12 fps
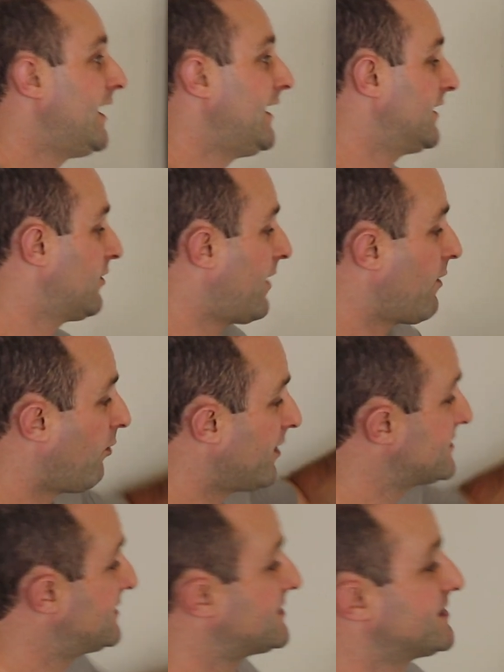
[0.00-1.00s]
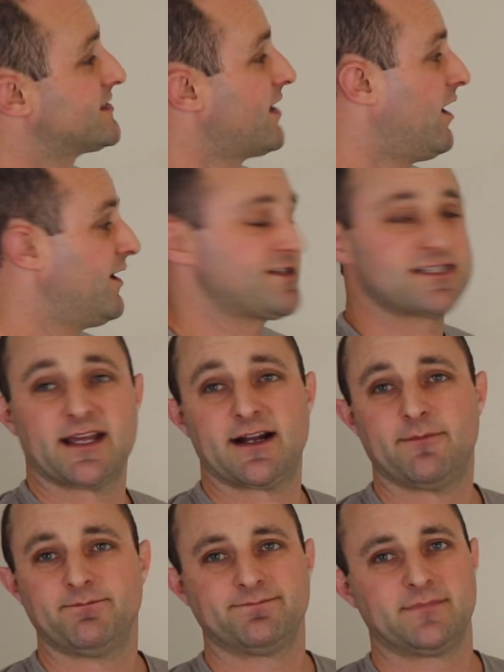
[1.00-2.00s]
Either way, once this is all set
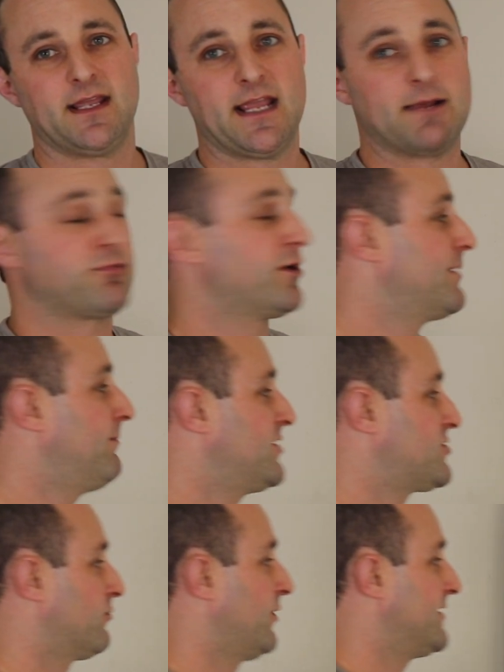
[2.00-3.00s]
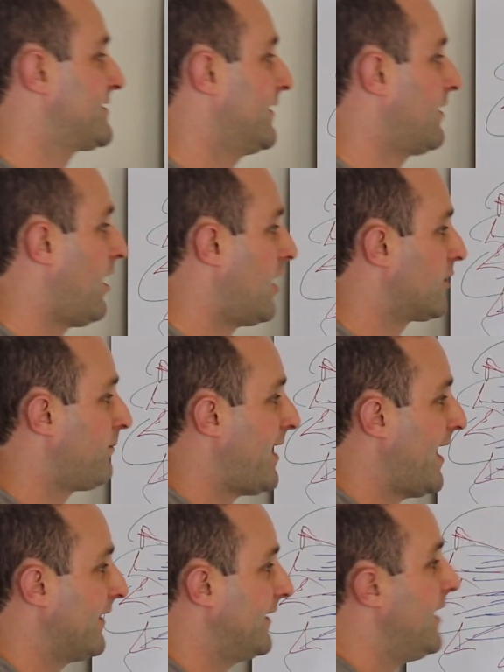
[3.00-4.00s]
up, it pretty much runs on
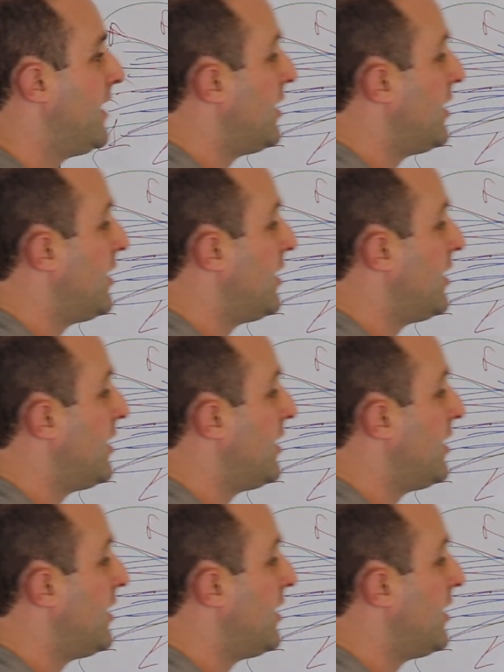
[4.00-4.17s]
autopilot.